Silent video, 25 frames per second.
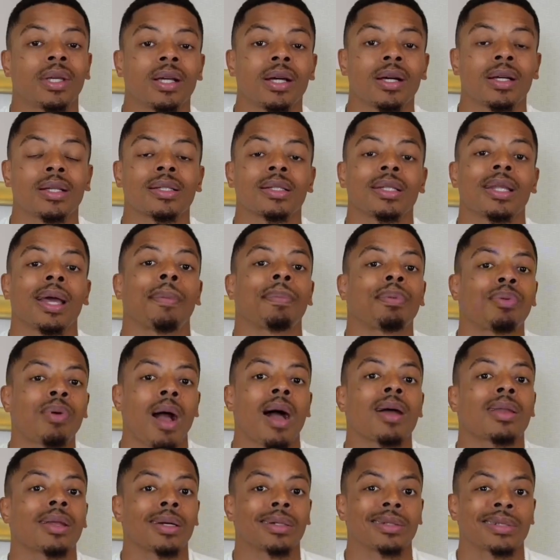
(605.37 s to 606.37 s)
because that
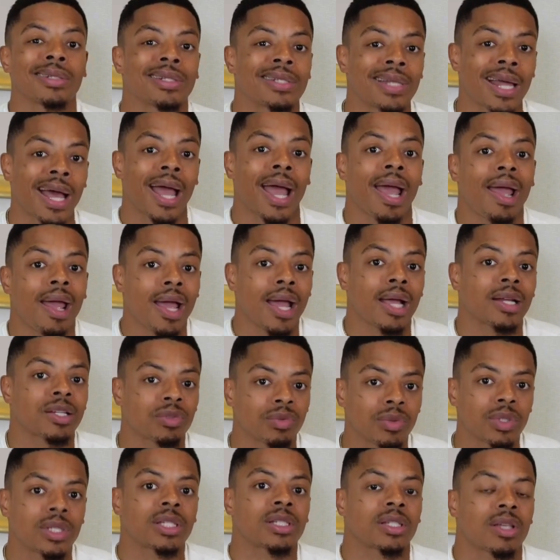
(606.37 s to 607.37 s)
product does not
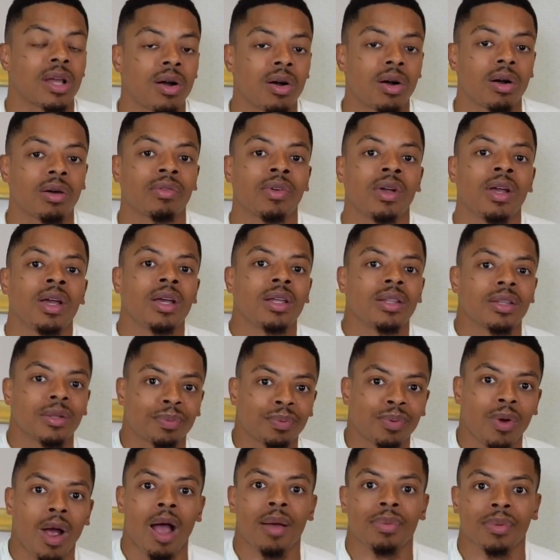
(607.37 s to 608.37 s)
actually solve
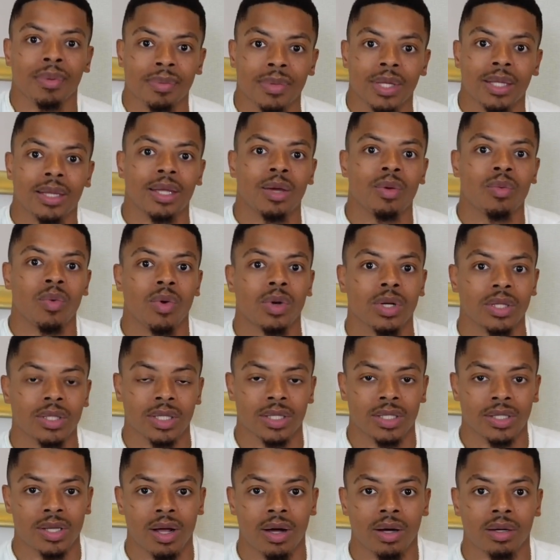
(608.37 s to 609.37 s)
the problem that they
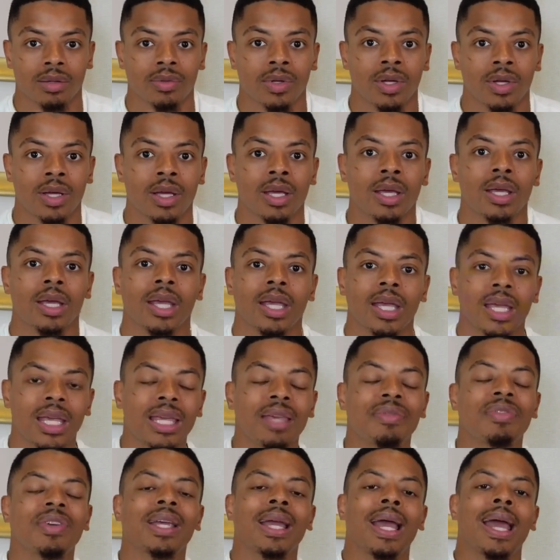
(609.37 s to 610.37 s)
wanted to solve.
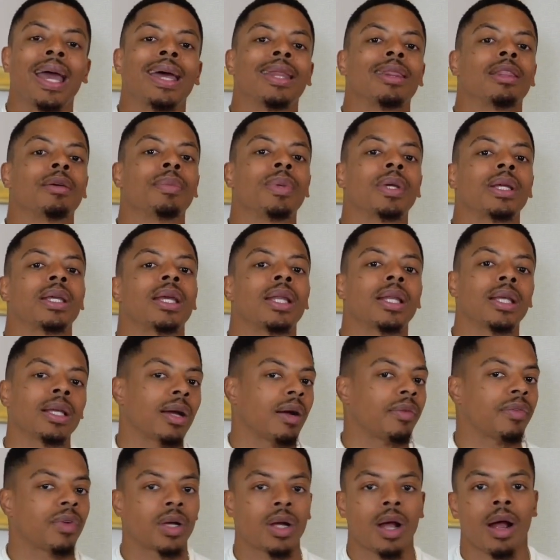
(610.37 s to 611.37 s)
Even at the
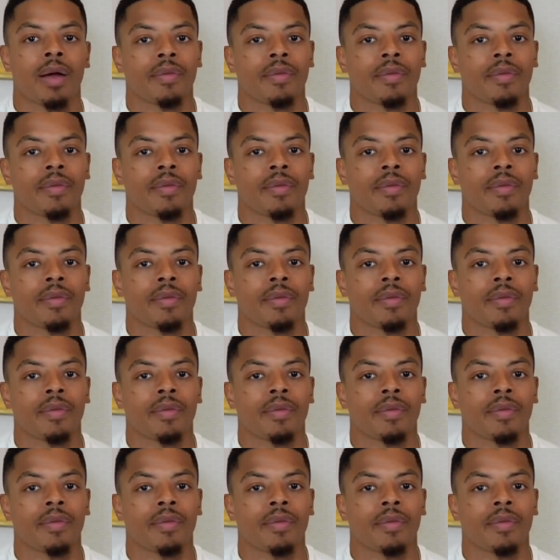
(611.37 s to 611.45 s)
beginning of your